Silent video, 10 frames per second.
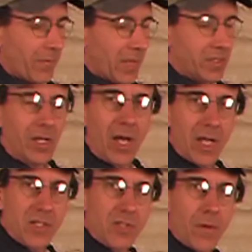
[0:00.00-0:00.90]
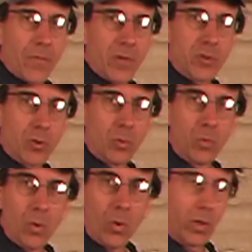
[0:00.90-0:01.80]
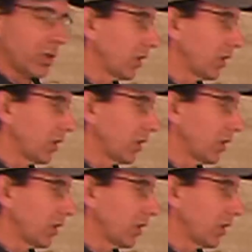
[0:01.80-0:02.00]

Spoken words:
that ties the 2 oil